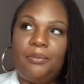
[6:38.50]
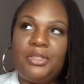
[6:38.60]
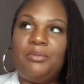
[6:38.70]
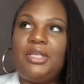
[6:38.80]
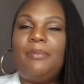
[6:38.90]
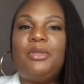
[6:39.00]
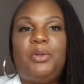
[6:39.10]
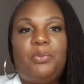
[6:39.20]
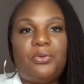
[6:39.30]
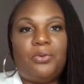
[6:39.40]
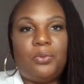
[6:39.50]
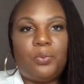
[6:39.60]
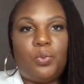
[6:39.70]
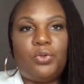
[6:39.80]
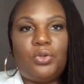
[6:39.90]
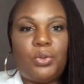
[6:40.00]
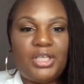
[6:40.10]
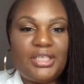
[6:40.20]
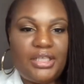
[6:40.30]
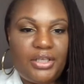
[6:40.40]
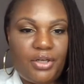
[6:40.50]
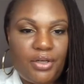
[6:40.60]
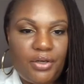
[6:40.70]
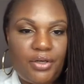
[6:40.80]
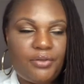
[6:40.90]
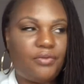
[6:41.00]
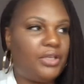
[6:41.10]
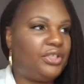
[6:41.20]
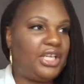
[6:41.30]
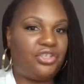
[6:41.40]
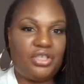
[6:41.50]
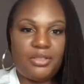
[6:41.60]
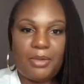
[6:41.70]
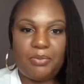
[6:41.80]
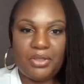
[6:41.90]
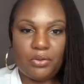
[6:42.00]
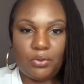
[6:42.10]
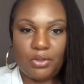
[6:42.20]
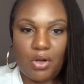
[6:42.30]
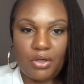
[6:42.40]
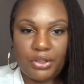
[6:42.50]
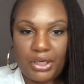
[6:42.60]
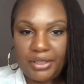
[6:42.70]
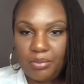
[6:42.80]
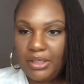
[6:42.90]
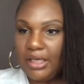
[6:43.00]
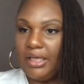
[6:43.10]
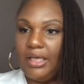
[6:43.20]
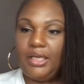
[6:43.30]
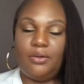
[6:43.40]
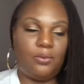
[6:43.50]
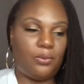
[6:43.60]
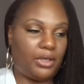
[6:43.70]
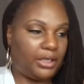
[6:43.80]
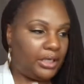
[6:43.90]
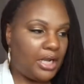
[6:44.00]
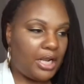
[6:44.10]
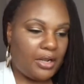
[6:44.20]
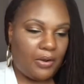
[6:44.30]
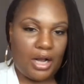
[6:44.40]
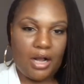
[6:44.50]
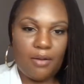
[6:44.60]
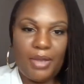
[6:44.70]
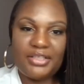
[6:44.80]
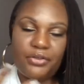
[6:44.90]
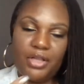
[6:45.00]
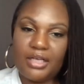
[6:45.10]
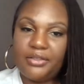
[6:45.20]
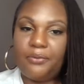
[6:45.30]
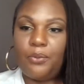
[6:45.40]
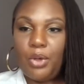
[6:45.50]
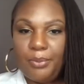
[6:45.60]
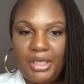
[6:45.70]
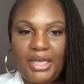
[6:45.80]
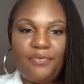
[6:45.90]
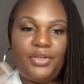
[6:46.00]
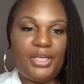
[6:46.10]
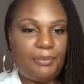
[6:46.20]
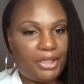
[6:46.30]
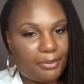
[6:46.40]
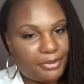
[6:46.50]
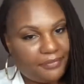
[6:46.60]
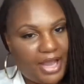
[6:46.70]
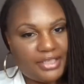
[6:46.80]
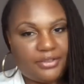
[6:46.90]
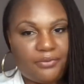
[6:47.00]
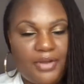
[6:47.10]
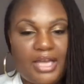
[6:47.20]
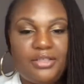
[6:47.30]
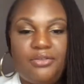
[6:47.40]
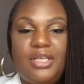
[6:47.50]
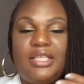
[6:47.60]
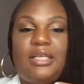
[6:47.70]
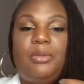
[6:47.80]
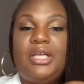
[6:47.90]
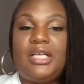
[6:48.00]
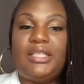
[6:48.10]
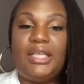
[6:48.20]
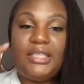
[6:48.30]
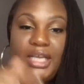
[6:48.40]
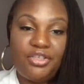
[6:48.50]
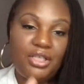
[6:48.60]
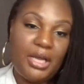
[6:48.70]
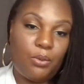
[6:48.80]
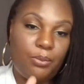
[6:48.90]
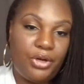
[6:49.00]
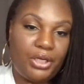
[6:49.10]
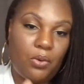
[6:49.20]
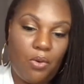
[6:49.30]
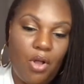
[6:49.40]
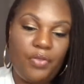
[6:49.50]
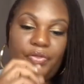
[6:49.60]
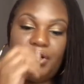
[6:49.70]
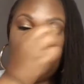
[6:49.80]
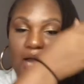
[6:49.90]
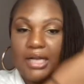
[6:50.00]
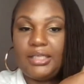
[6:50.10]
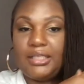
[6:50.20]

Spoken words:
Sometimes people will notice that their sessions might be a little longer in the beginning, or as their locks are forming, and then it becomes faster and faster. And I say because the attention that we're putting on the lock